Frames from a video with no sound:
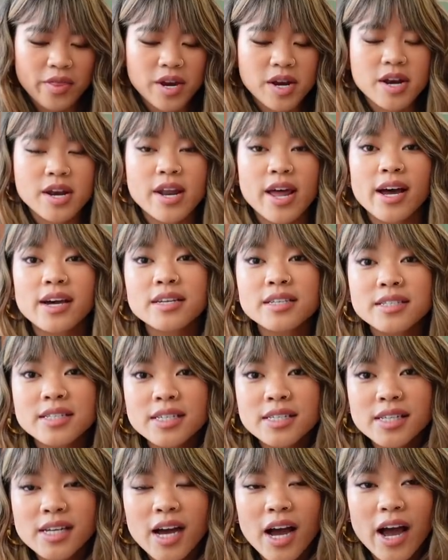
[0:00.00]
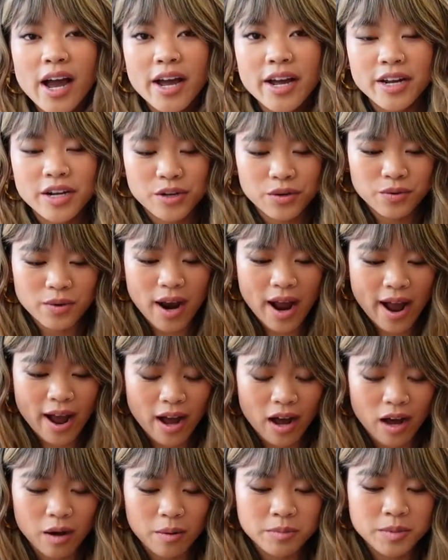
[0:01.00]
The next thing that I
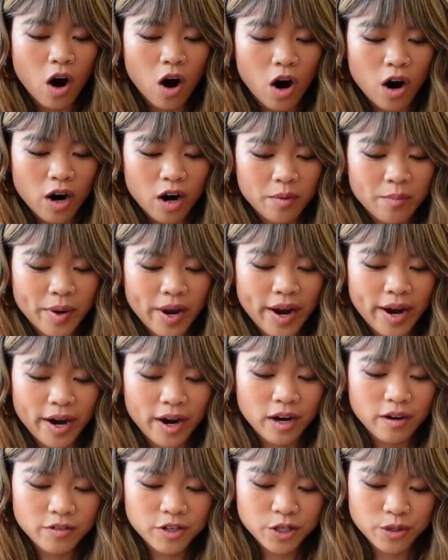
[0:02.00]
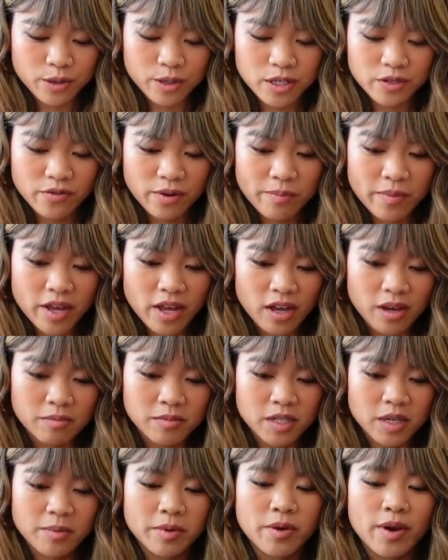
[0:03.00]
grabbed are a pair of shorts from the
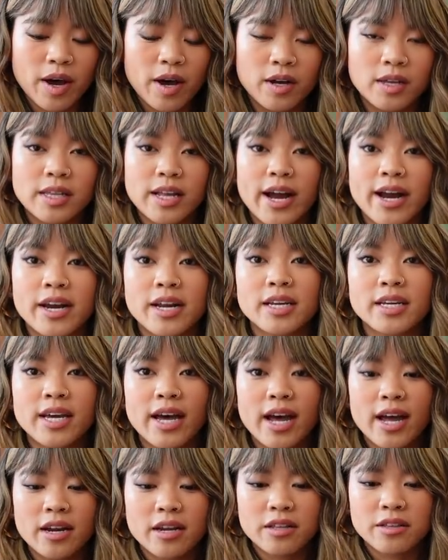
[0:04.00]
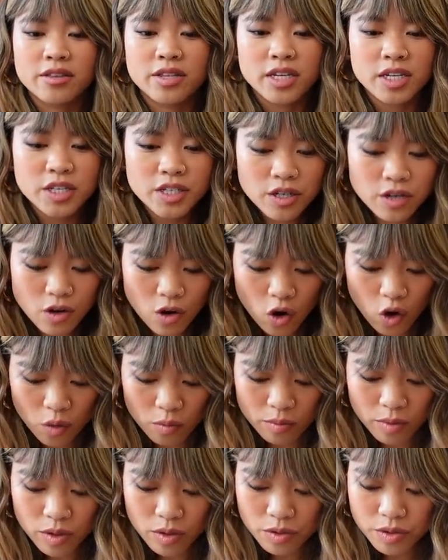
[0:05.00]
MWL line again. These are
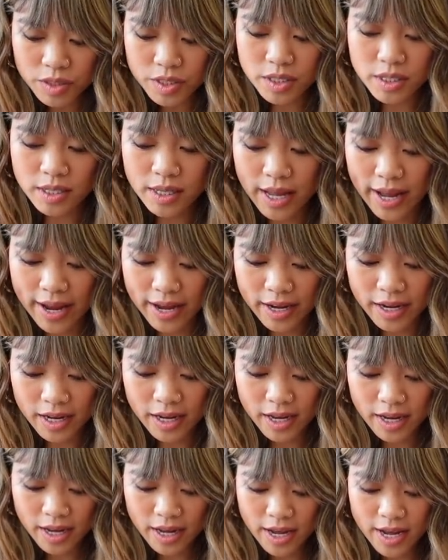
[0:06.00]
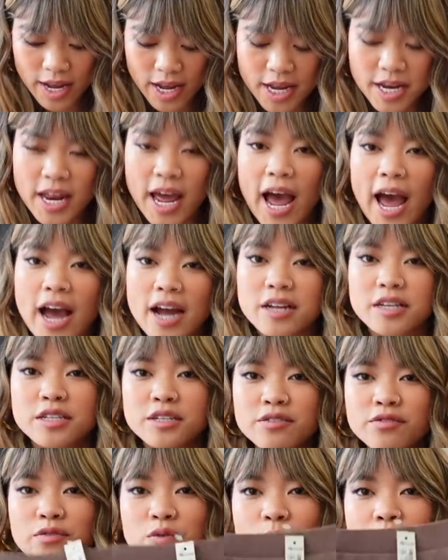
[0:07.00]
almost like an
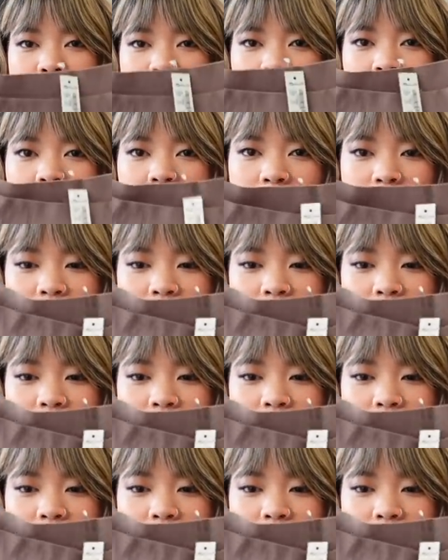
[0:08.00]
activewear